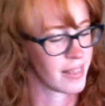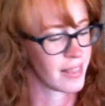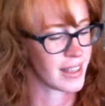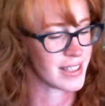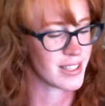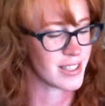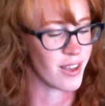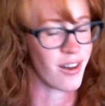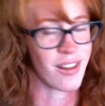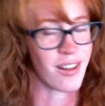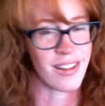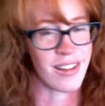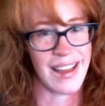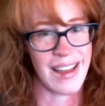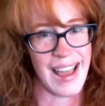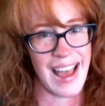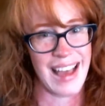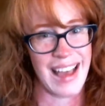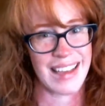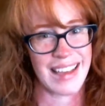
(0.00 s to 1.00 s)
That's all I
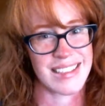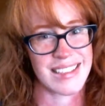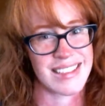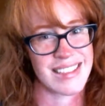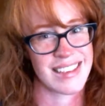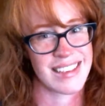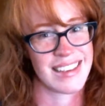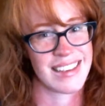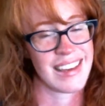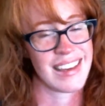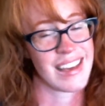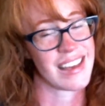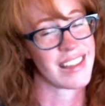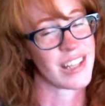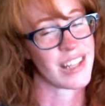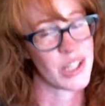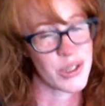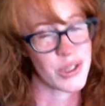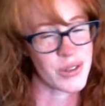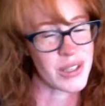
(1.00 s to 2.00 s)
ask. And
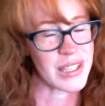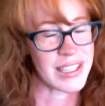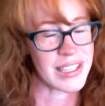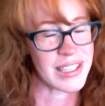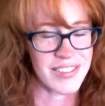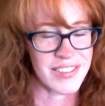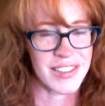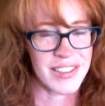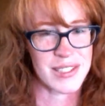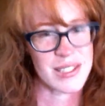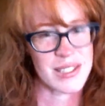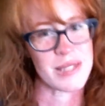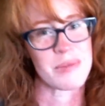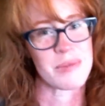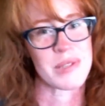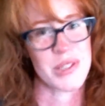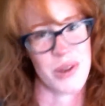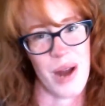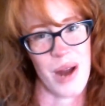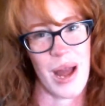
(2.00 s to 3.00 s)
then you can even
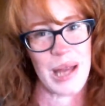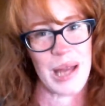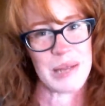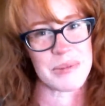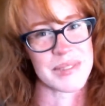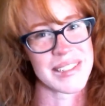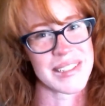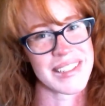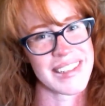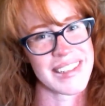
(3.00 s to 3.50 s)
unsubscribe.